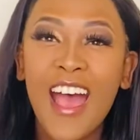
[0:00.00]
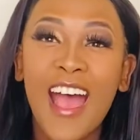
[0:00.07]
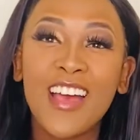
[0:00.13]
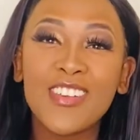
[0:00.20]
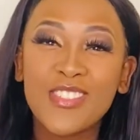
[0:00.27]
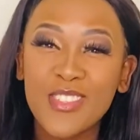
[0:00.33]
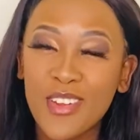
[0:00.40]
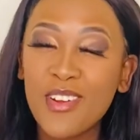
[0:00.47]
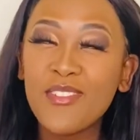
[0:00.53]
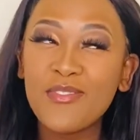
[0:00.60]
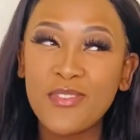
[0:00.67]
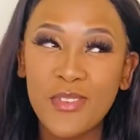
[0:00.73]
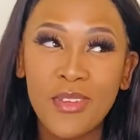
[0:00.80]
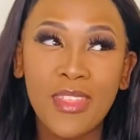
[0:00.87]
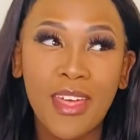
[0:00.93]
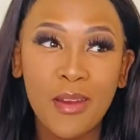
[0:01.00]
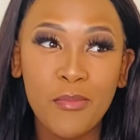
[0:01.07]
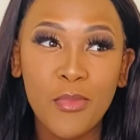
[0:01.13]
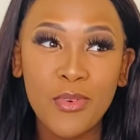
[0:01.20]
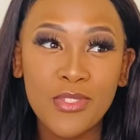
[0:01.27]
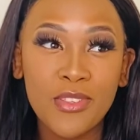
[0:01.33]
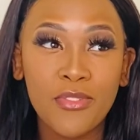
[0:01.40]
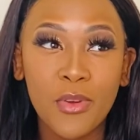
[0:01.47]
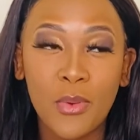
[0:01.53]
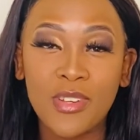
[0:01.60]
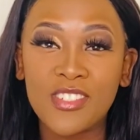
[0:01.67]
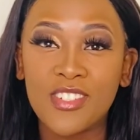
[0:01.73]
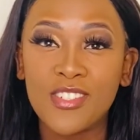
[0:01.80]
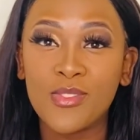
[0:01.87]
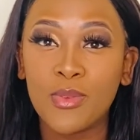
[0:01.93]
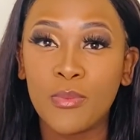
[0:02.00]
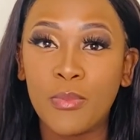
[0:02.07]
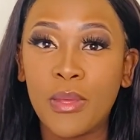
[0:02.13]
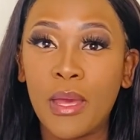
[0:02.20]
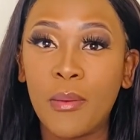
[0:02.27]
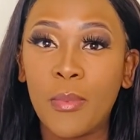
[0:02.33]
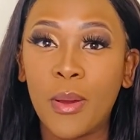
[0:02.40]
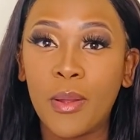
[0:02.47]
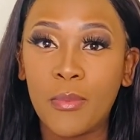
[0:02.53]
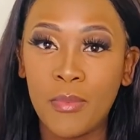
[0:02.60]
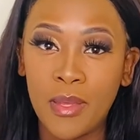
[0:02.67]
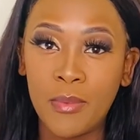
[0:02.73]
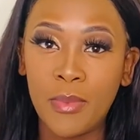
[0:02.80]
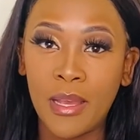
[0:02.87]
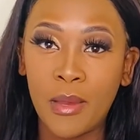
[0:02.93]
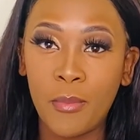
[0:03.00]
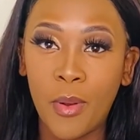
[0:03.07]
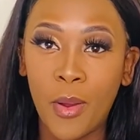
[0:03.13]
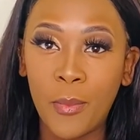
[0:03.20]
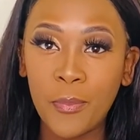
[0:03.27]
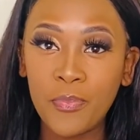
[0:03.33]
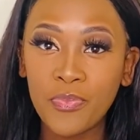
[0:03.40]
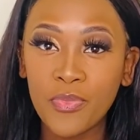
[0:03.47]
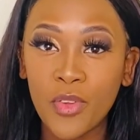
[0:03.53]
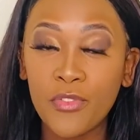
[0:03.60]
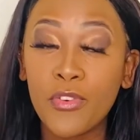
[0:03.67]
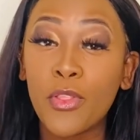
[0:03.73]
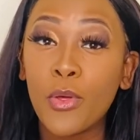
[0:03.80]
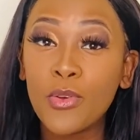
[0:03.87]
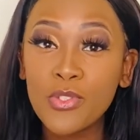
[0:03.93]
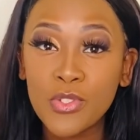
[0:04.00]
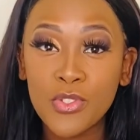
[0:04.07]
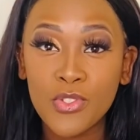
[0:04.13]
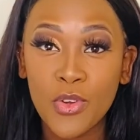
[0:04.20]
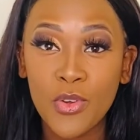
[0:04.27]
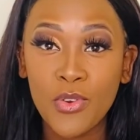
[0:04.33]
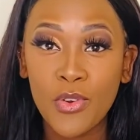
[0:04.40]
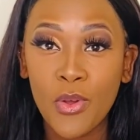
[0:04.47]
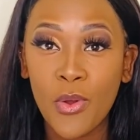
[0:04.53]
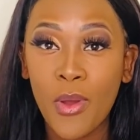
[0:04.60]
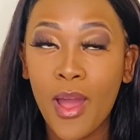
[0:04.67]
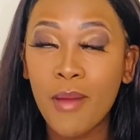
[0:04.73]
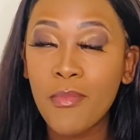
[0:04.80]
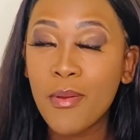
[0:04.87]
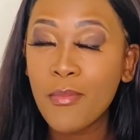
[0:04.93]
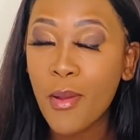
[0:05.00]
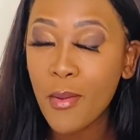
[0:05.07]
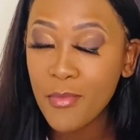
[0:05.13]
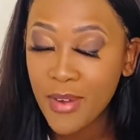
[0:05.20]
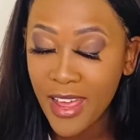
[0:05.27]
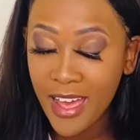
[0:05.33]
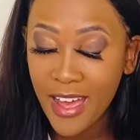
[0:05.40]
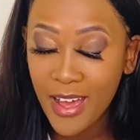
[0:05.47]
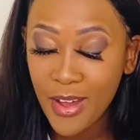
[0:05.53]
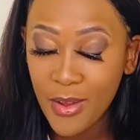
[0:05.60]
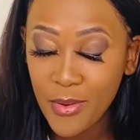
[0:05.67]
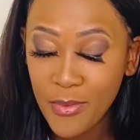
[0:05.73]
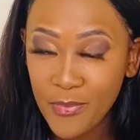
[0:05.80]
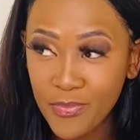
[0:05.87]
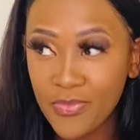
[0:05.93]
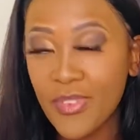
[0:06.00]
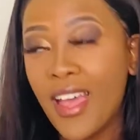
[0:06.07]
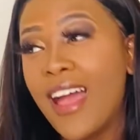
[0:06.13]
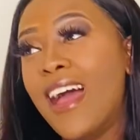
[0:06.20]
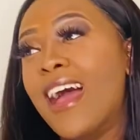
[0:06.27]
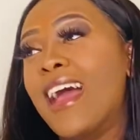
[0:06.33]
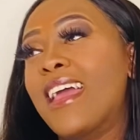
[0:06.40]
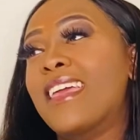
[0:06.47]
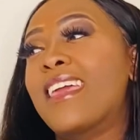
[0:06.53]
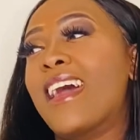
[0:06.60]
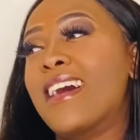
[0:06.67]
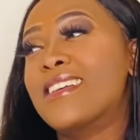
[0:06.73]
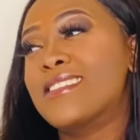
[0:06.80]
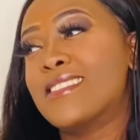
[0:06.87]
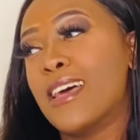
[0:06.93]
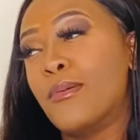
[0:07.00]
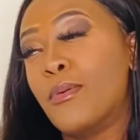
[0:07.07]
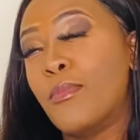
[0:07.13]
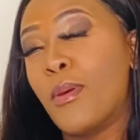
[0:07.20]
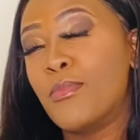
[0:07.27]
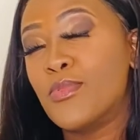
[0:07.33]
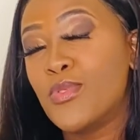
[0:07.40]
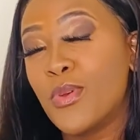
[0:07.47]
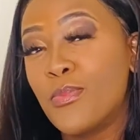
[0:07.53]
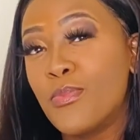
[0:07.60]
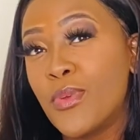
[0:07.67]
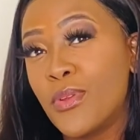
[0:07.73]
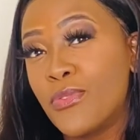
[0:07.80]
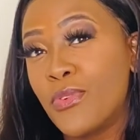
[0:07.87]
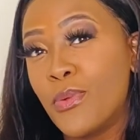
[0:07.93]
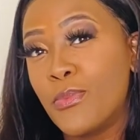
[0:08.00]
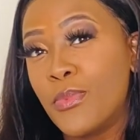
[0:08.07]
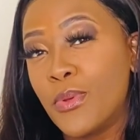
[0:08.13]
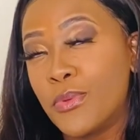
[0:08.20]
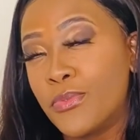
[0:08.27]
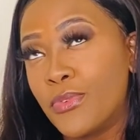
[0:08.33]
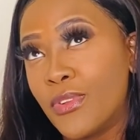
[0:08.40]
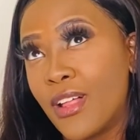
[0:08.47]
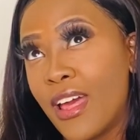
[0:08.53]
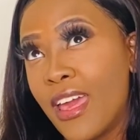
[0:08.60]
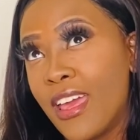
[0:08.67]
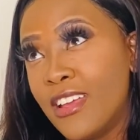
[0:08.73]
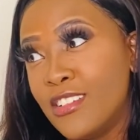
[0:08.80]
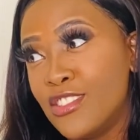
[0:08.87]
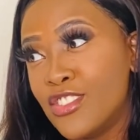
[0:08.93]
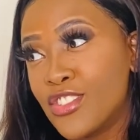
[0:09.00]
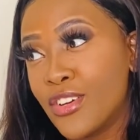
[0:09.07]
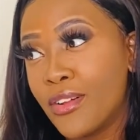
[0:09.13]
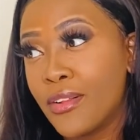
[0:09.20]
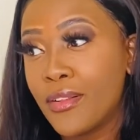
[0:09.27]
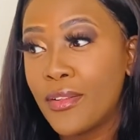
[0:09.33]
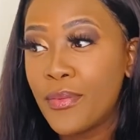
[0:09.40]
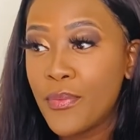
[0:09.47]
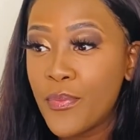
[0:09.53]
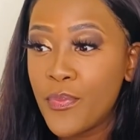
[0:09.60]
I sort of knew that most of the questions would be about me being a mom. For those who don't know, I'm a mom now. Yes, I'm a beautiful, beautiful angel.